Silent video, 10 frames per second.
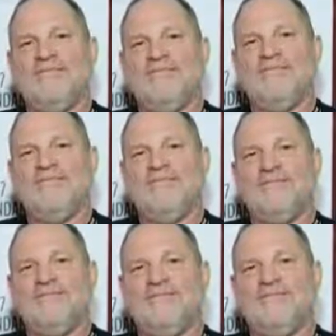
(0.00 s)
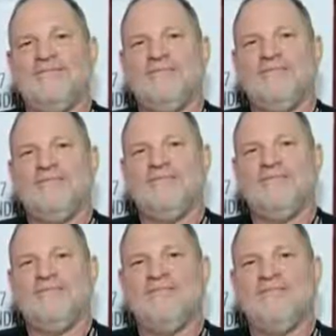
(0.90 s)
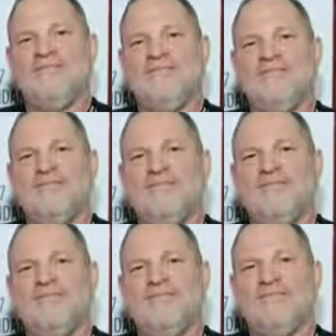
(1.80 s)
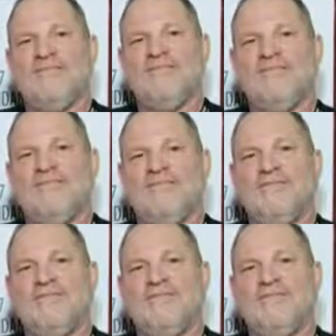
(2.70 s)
No words are spoken by the person on screen.